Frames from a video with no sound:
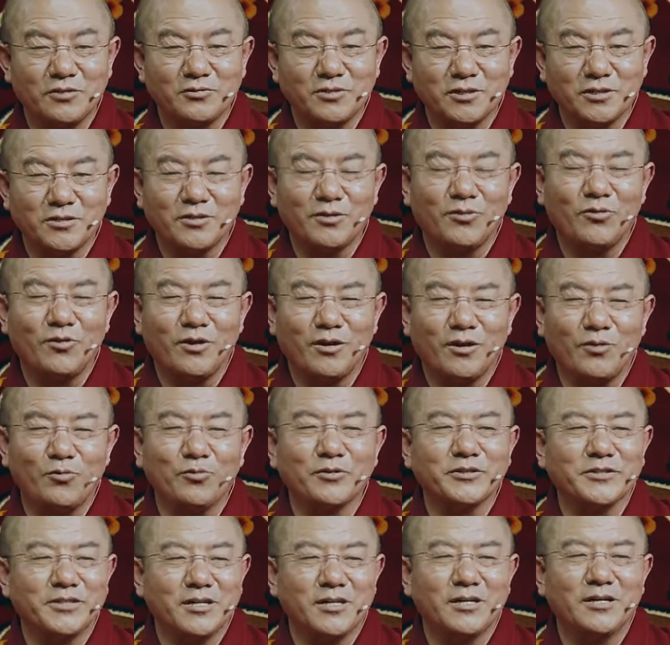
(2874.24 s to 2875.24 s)
So
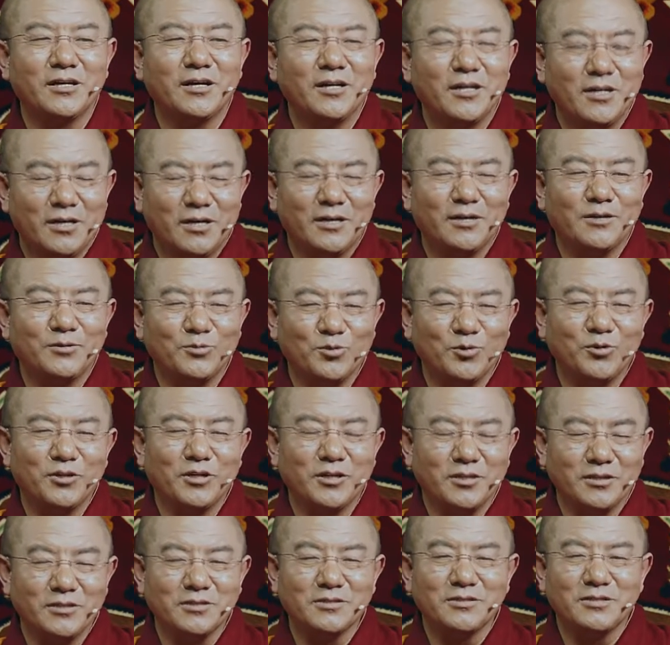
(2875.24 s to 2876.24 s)
that is taught by
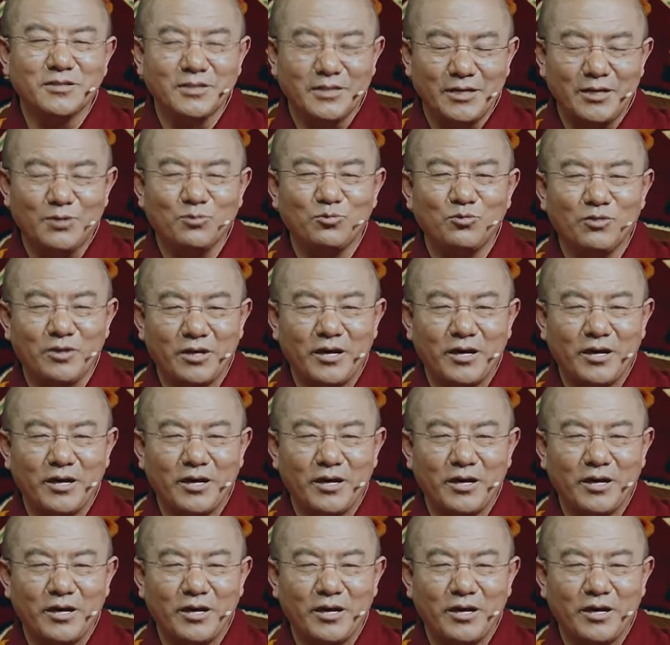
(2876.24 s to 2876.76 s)
Nagarjuna.